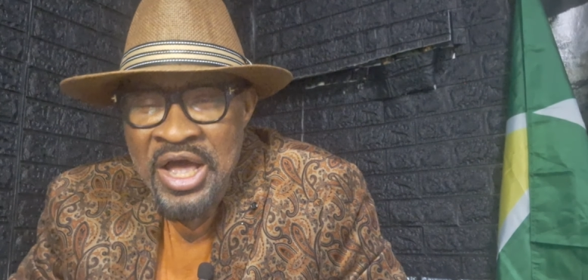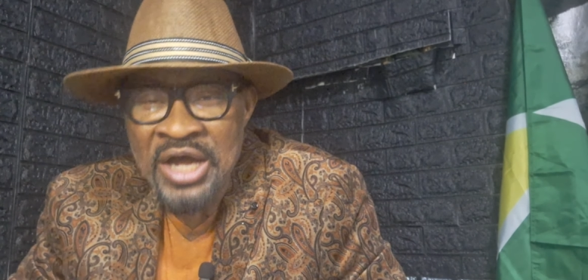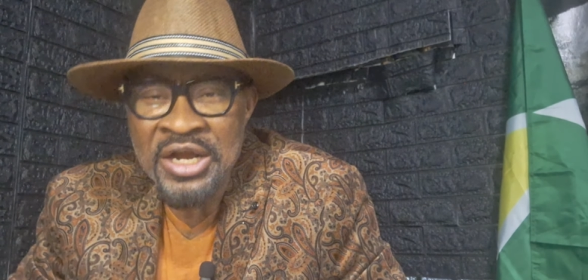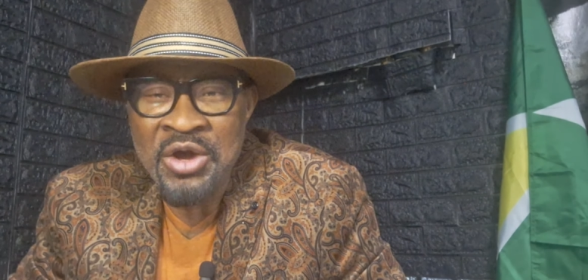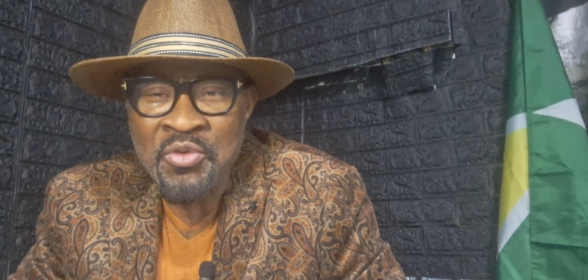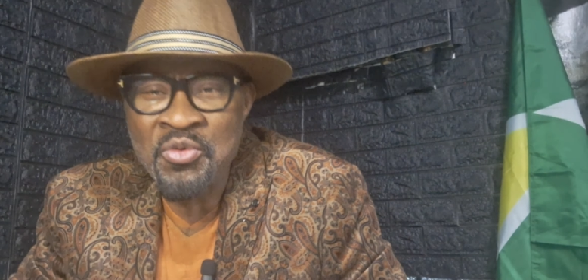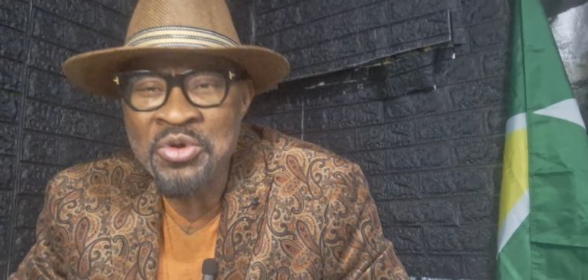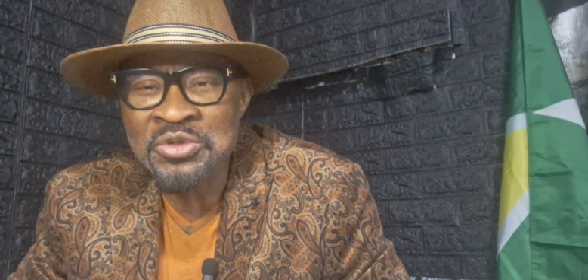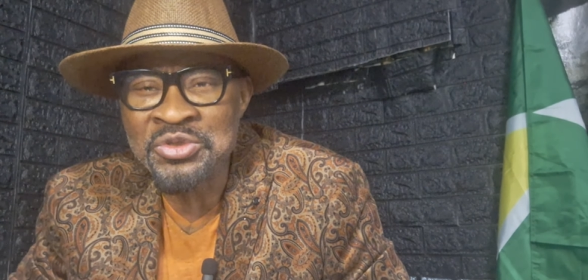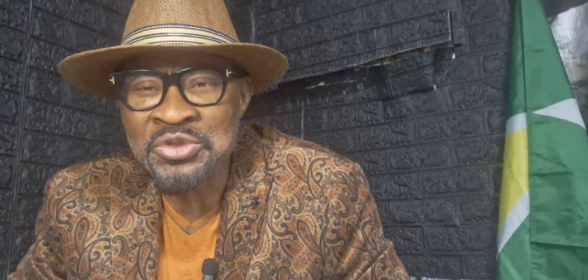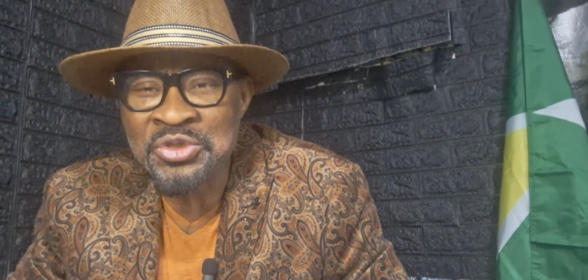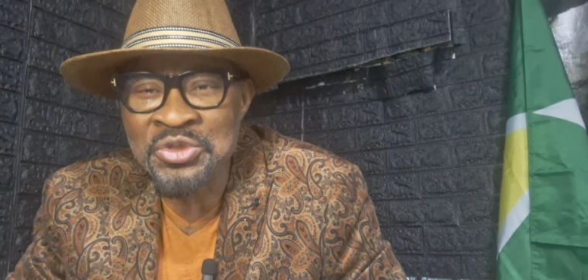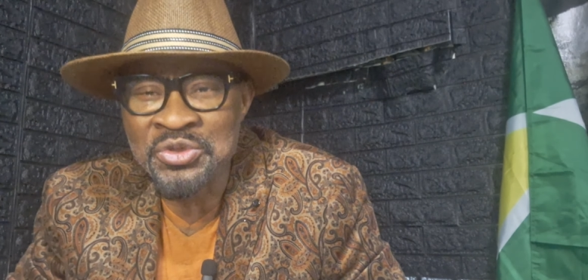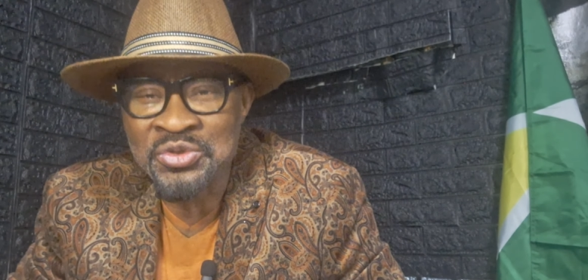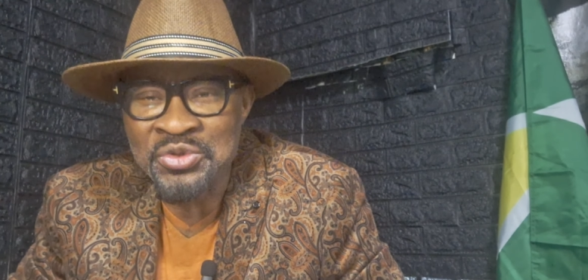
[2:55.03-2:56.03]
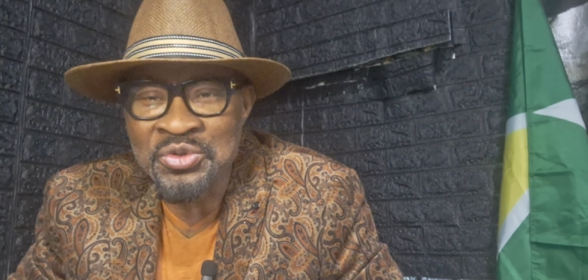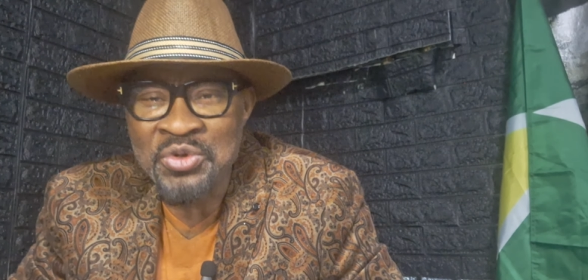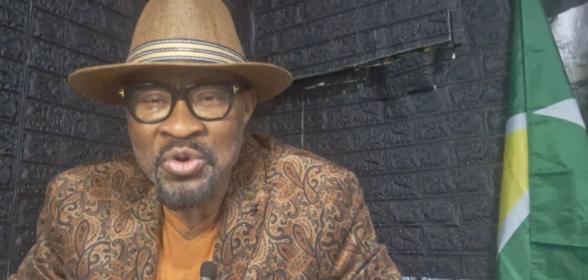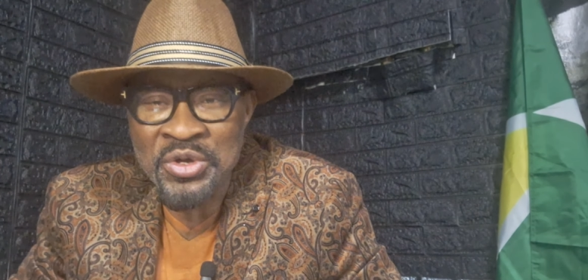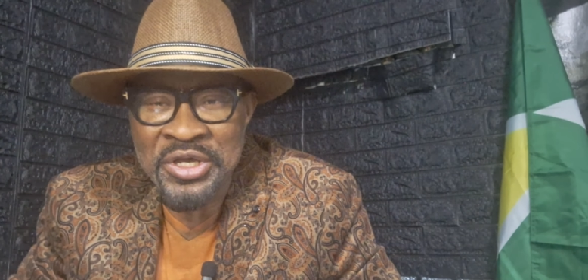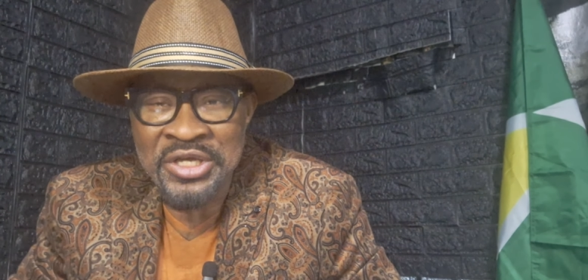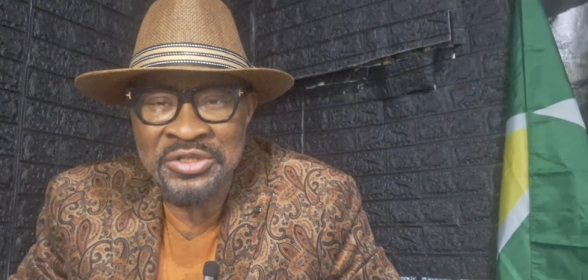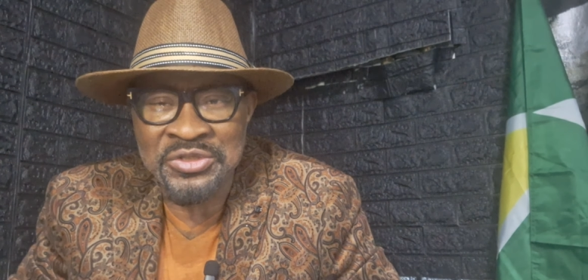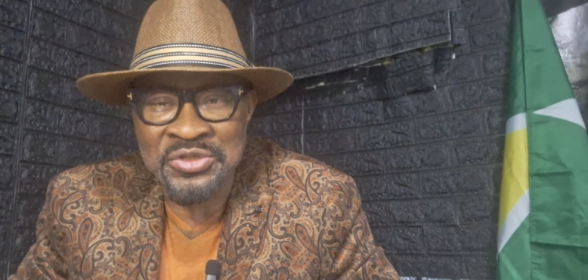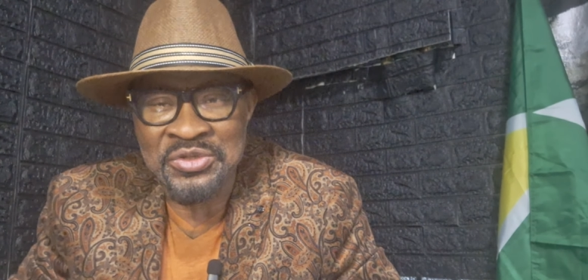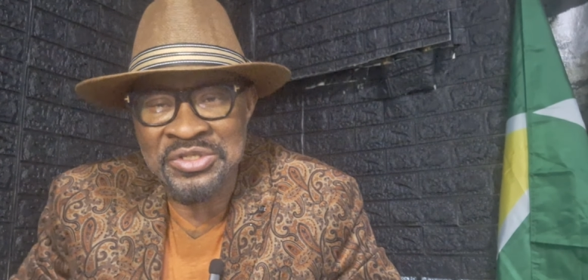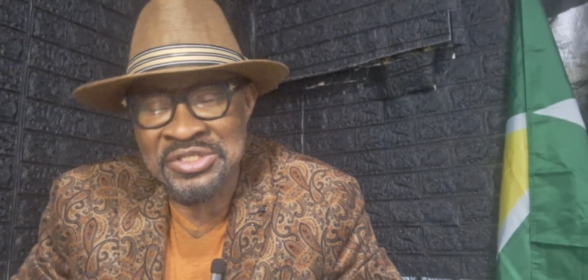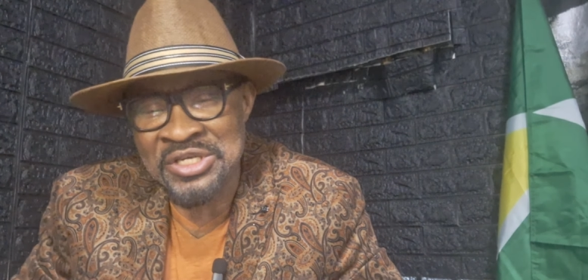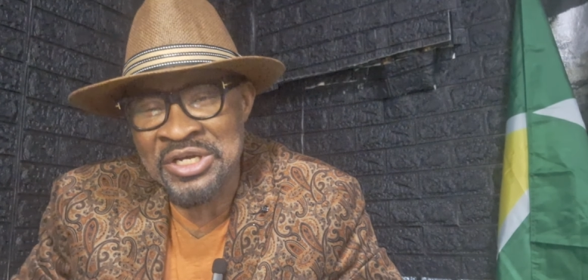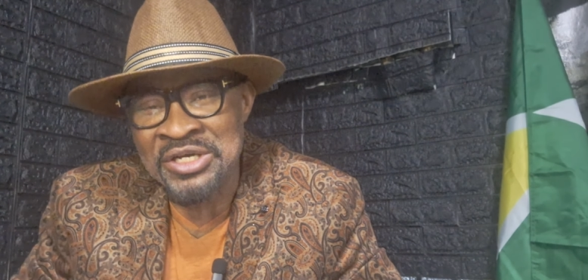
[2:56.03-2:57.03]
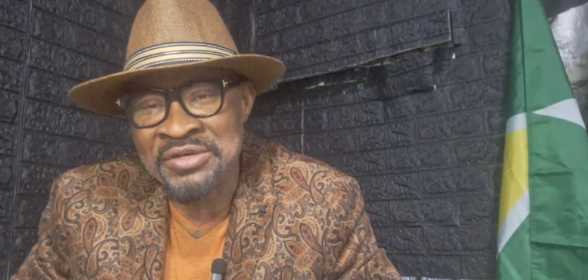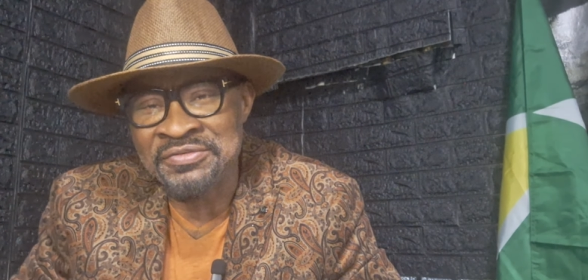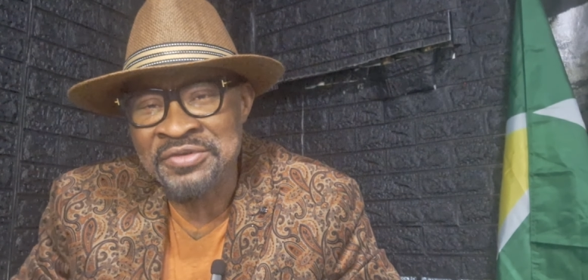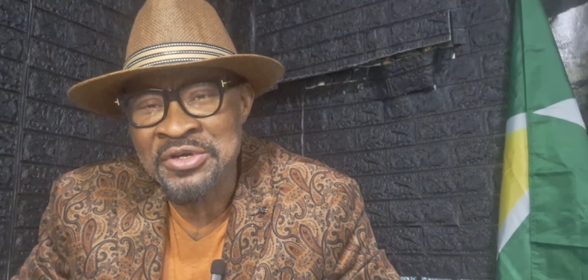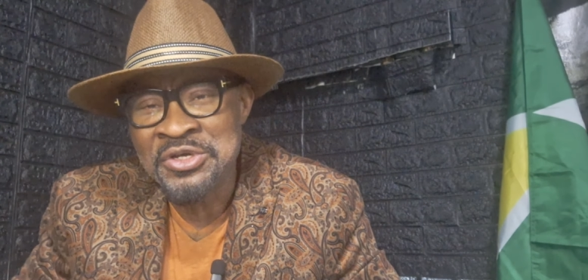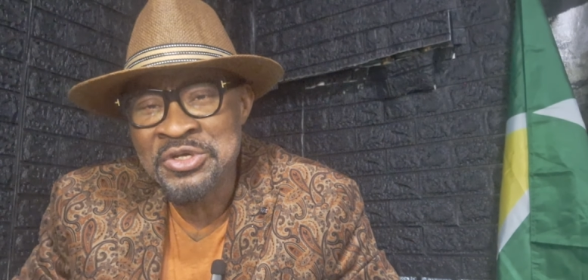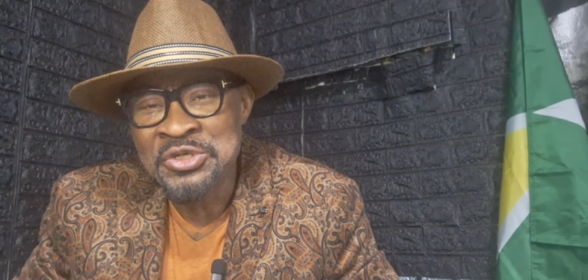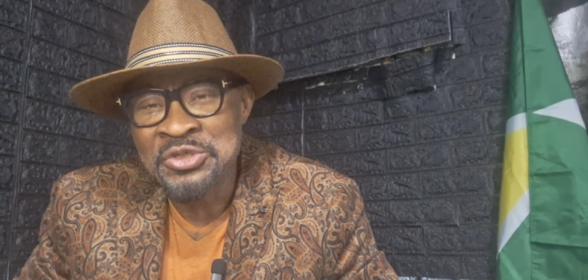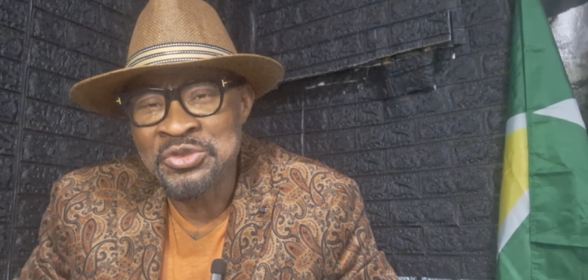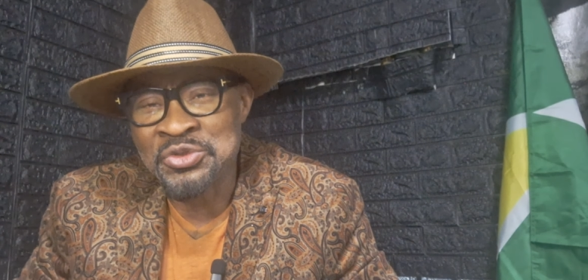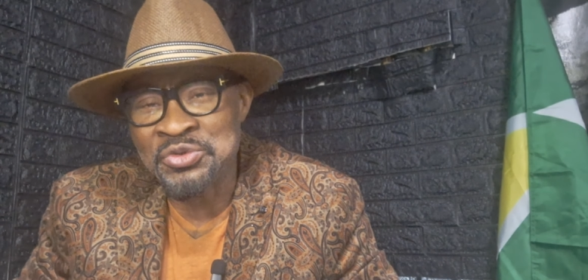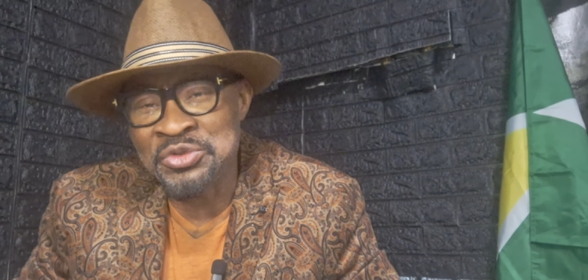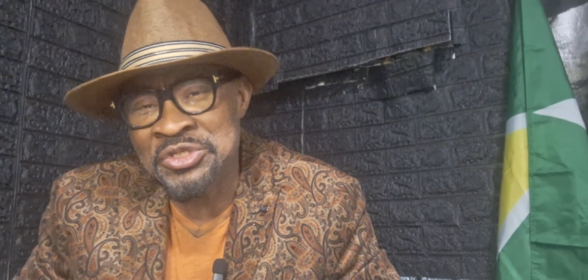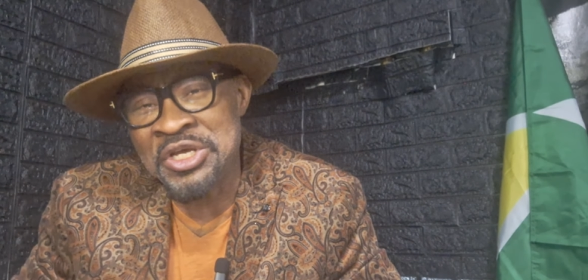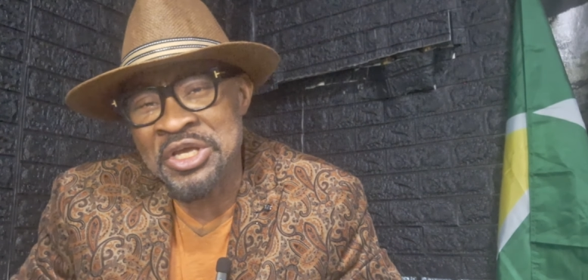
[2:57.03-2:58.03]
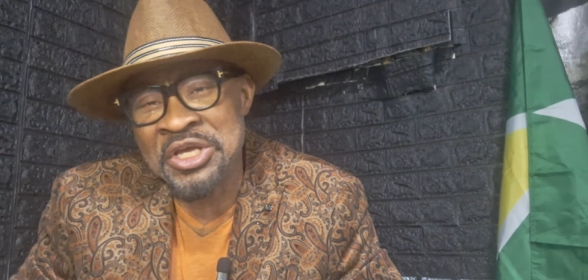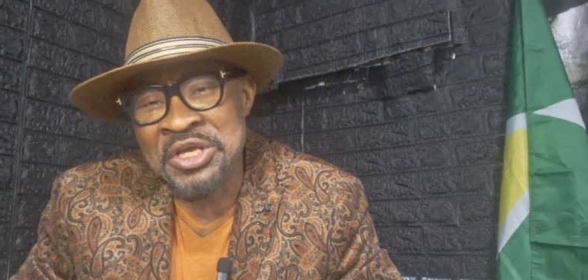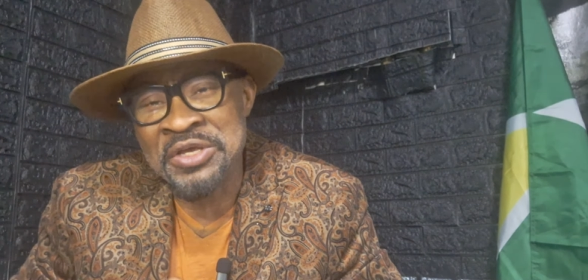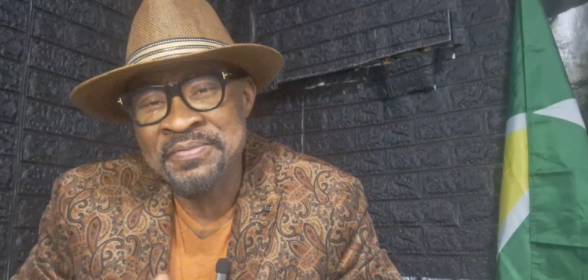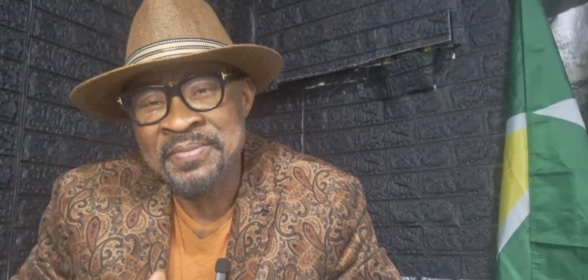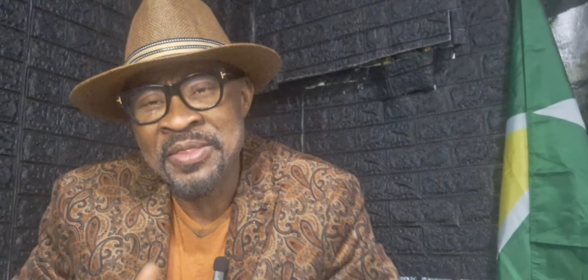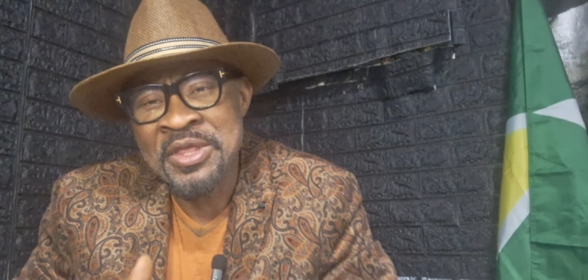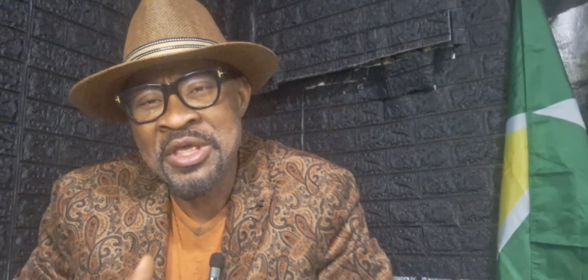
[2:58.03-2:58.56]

And I want you to locate yourself today